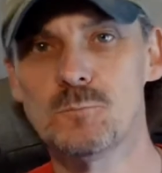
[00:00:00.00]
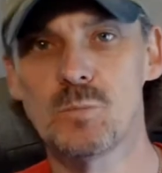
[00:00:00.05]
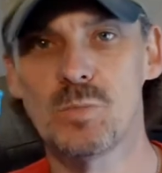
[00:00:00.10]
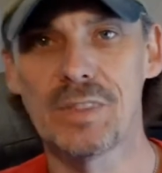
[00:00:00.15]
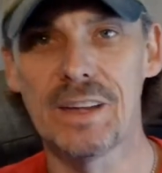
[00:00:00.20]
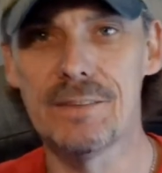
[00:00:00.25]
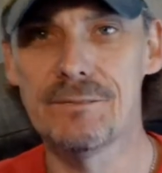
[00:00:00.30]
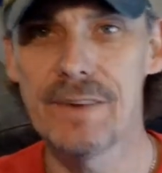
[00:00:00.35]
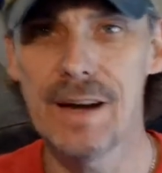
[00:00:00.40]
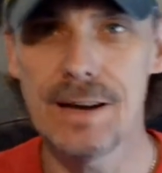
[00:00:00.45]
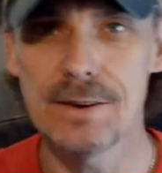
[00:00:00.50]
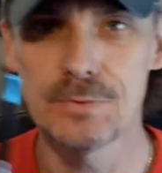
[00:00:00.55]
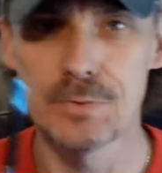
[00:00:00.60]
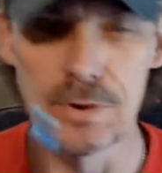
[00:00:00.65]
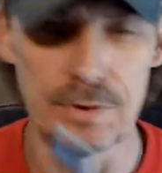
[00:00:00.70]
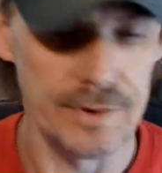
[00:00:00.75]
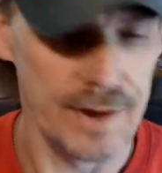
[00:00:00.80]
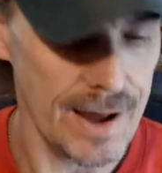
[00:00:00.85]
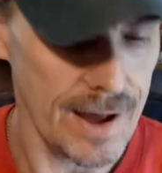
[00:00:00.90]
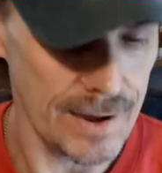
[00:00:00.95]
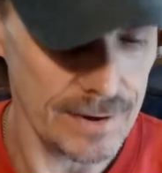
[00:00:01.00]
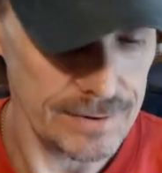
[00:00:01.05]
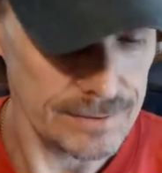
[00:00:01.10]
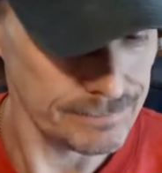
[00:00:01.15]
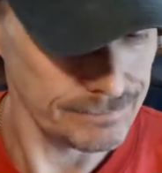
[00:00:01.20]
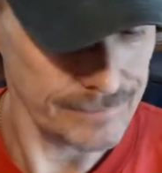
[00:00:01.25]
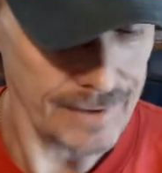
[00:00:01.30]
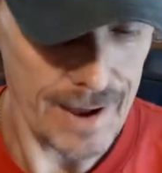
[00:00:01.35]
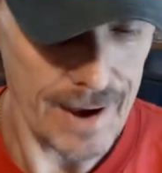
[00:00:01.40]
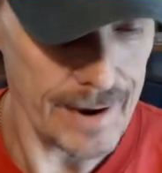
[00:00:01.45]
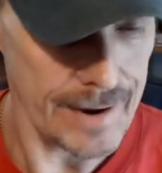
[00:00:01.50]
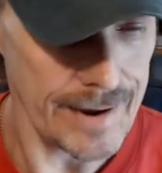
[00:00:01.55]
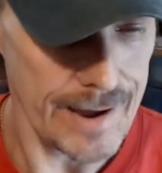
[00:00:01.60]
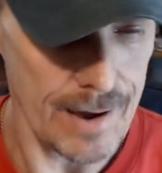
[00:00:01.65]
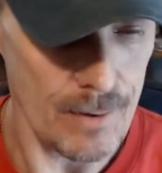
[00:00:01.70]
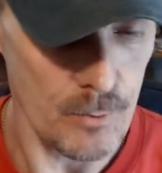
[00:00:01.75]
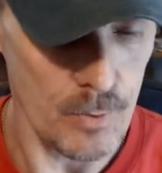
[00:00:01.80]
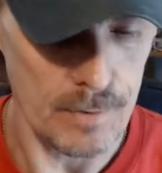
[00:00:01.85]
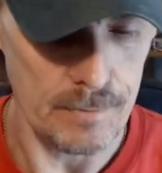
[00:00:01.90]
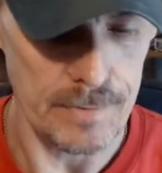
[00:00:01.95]
It vapes real nice. I ain't
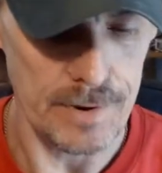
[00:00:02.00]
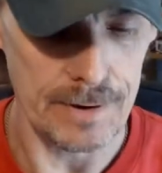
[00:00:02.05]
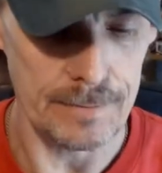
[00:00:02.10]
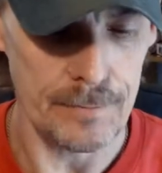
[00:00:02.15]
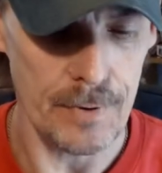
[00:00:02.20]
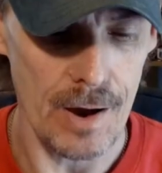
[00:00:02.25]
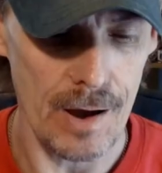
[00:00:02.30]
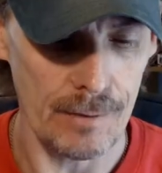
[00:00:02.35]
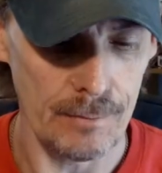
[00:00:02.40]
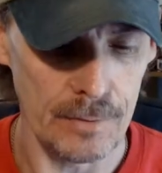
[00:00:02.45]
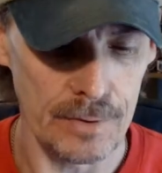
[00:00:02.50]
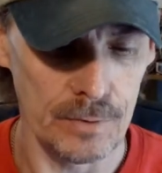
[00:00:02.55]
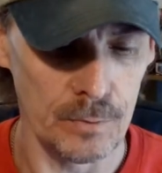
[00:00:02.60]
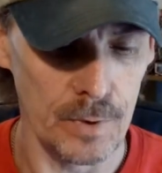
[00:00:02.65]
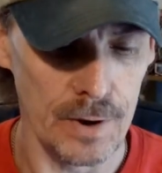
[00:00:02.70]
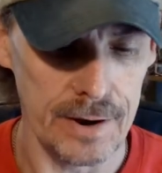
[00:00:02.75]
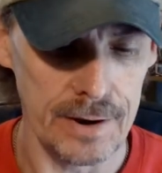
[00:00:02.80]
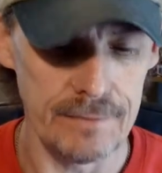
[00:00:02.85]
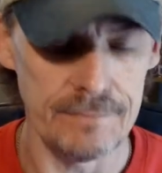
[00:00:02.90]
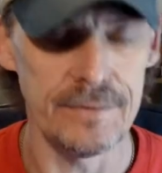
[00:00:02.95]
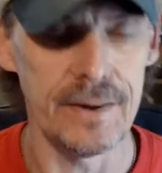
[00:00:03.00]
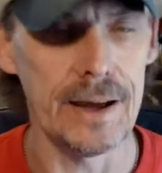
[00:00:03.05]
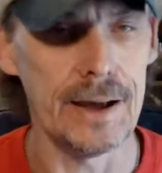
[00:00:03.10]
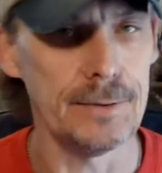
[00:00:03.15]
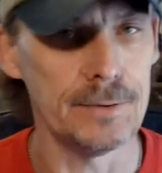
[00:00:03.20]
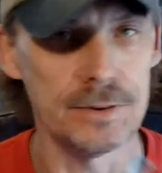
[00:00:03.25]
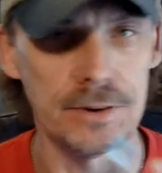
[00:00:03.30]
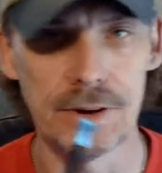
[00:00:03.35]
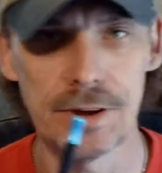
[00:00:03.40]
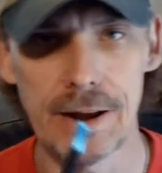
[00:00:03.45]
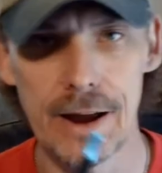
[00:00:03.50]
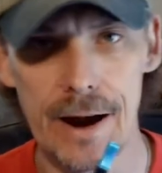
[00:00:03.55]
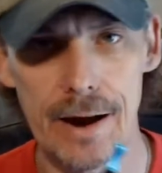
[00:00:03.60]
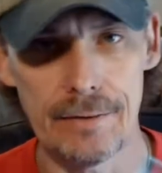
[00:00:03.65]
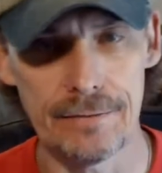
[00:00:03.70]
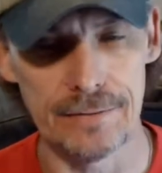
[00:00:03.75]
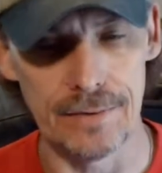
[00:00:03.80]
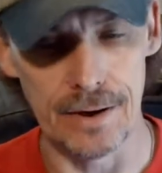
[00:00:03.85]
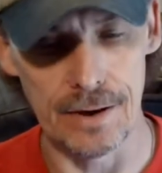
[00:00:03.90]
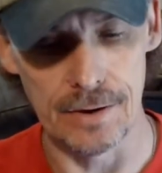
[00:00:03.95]
got one bit of problem with the way it vapes. Good
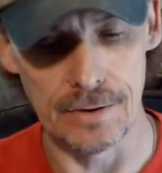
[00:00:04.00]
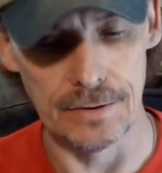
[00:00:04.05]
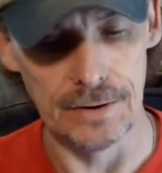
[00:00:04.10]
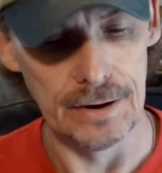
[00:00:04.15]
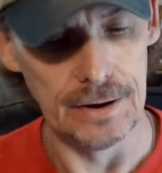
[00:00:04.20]
airflow.